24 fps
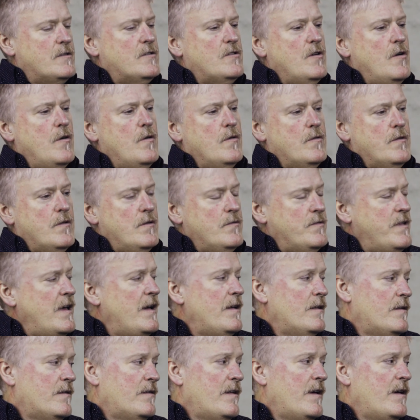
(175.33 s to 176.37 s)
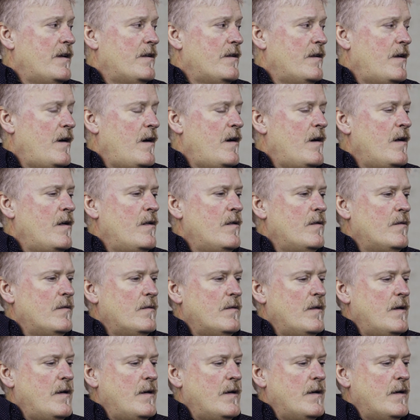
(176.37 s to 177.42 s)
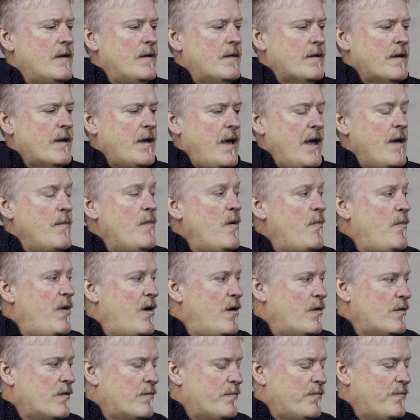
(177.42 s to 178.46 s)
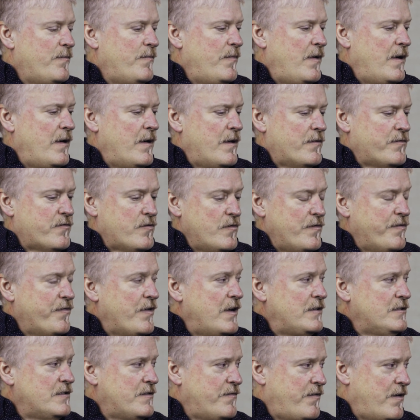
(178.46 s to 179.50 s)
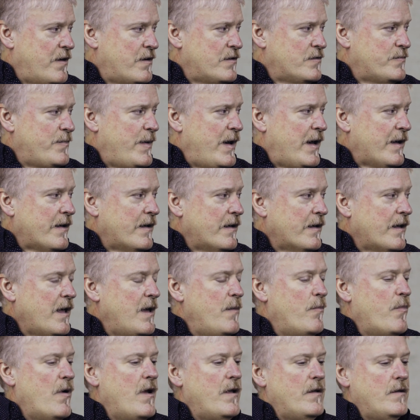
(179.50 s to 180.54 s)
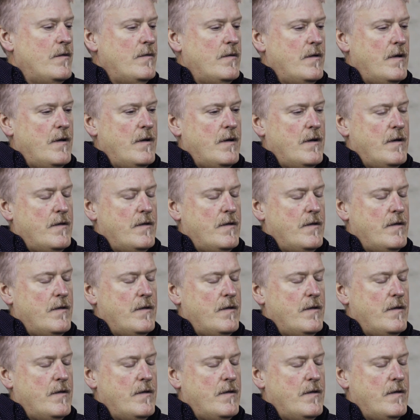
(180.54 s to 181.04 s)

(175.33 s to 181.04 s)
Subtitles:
so that all came about through friends of ours back in Cape Breton.